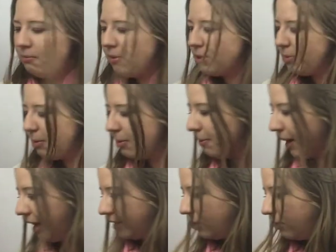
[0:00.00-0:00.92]
Most people
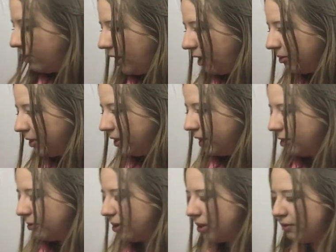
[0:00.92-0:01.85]
pass over Alfred
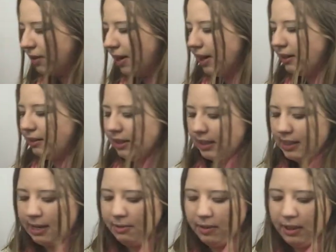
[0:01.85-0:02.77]
Dunner, which is fine
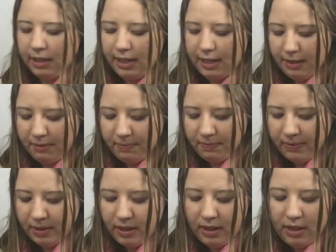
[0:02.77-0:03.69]
because I really like it.
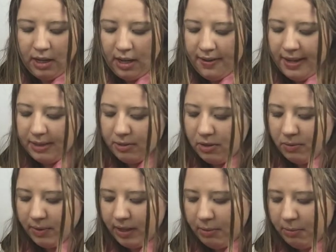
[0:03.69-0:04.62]
This is
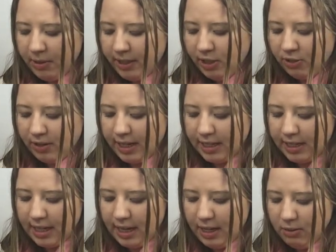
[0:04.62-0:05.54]
a really pretty
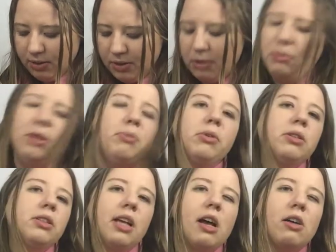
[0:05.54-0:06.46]
dress. I know some
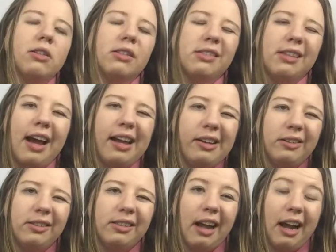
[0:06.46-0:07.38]
people sell
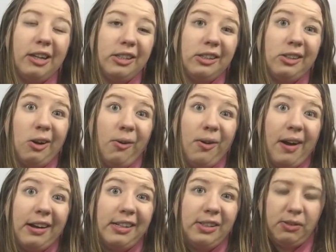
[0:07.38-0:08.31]
styles. I just don't know
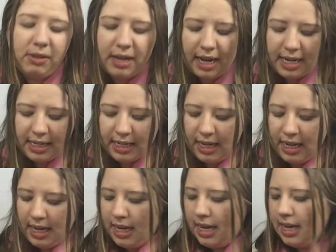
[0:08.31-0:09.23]
how to do that.
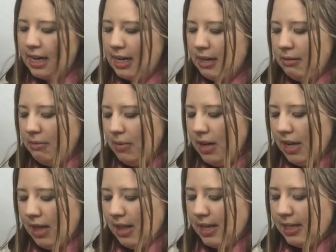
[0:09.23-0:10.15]
And
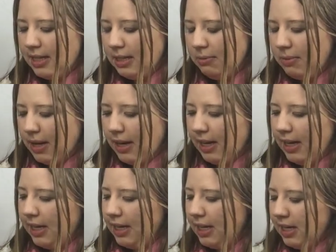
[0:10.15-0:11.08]
this is
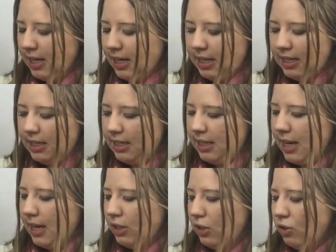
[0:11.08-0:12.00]
by
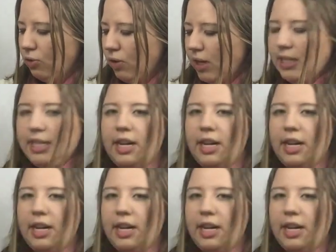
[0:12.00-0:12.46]
Sandra